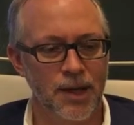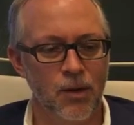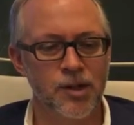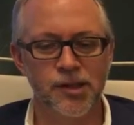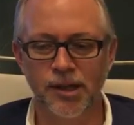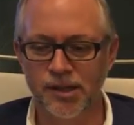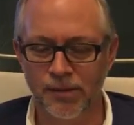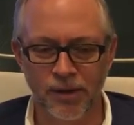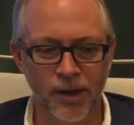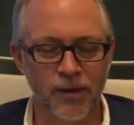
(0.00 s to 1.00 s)
Now we're seeing
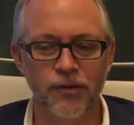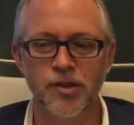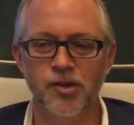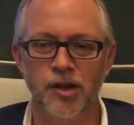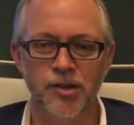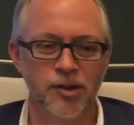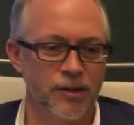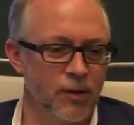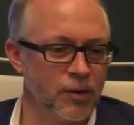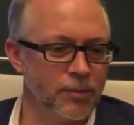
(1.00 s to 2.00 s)
some of the infrastructure
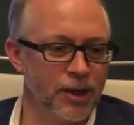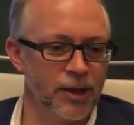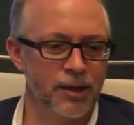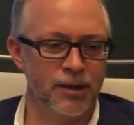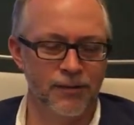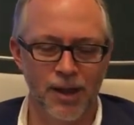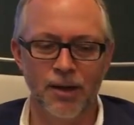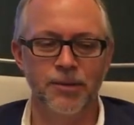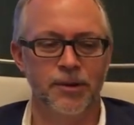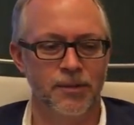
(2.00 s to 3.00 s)
that would be
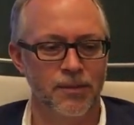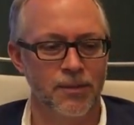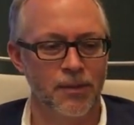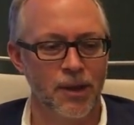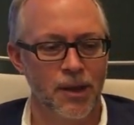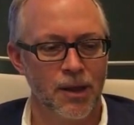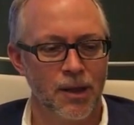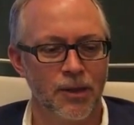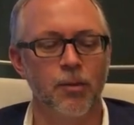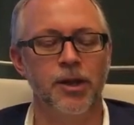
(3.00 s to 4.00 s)
developed,
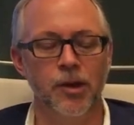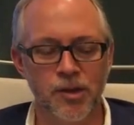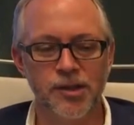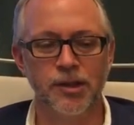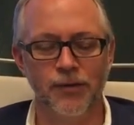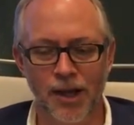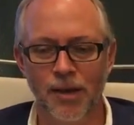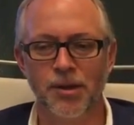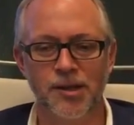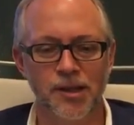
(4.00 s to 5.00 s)
would be used to
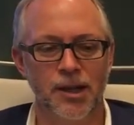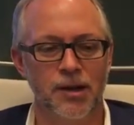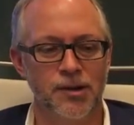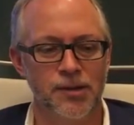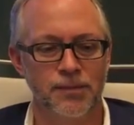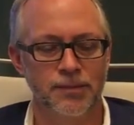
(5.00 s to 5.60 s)
develop Los Azules.